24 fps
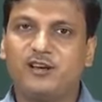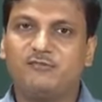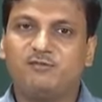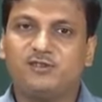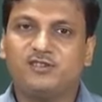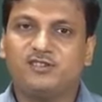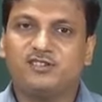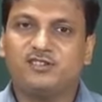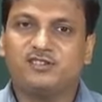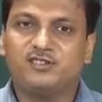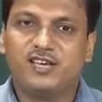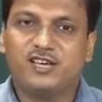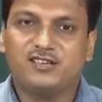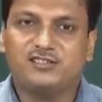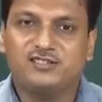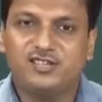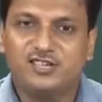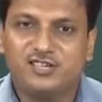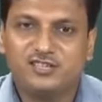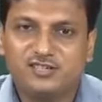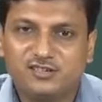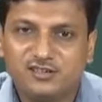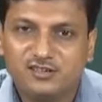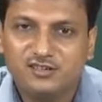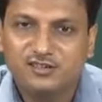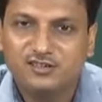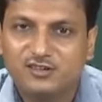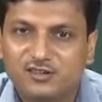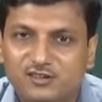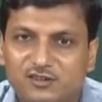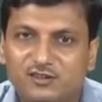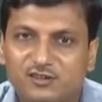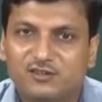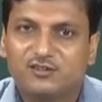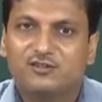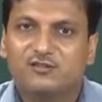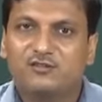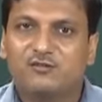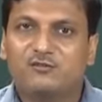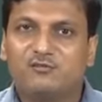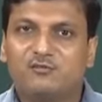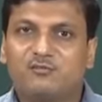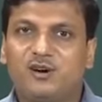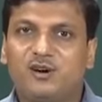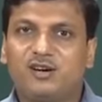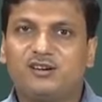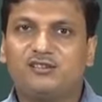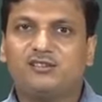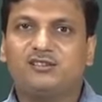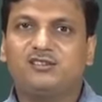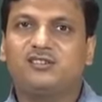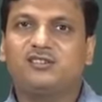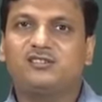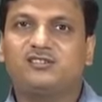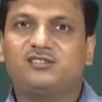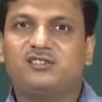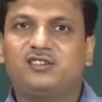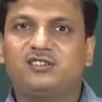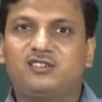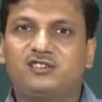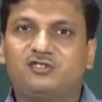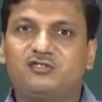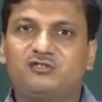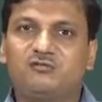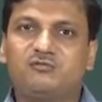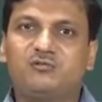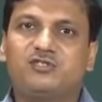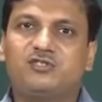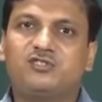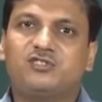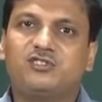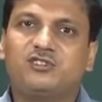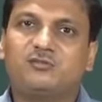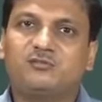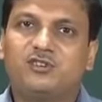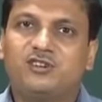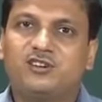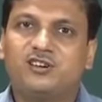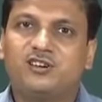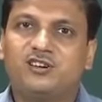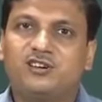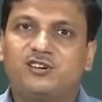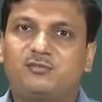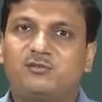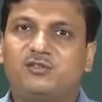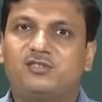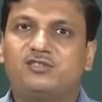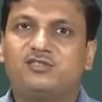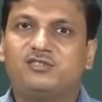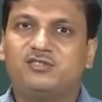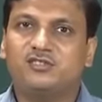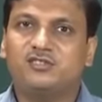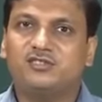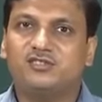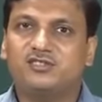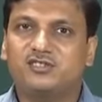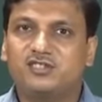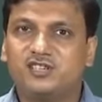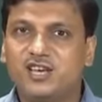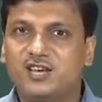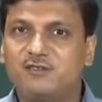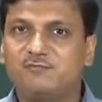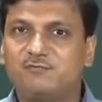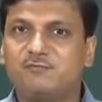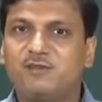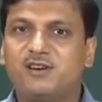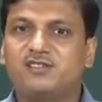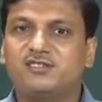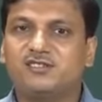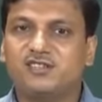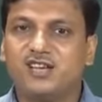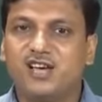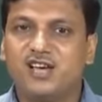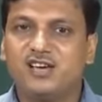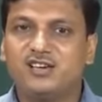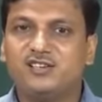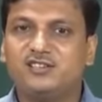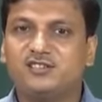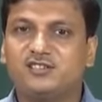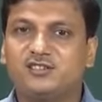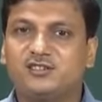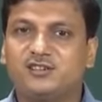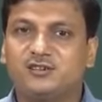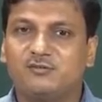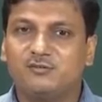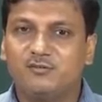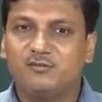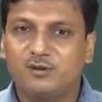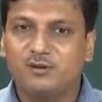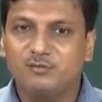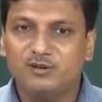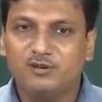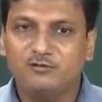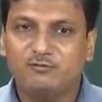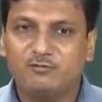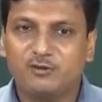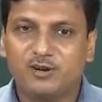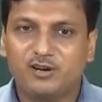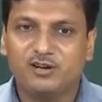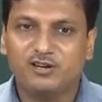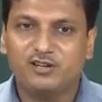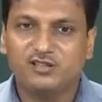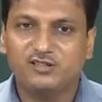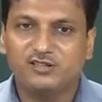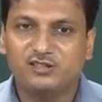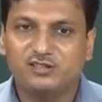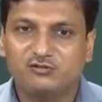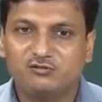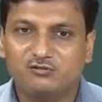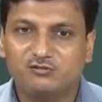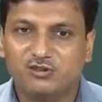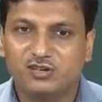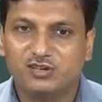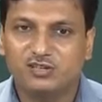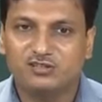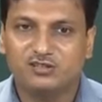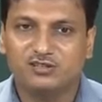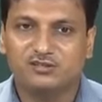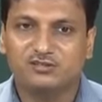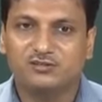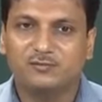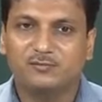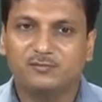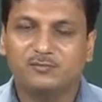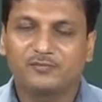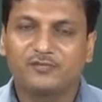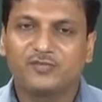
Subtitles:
phases exist, but the distribution of the delta ferrite, the shape and size may be different in these two cases.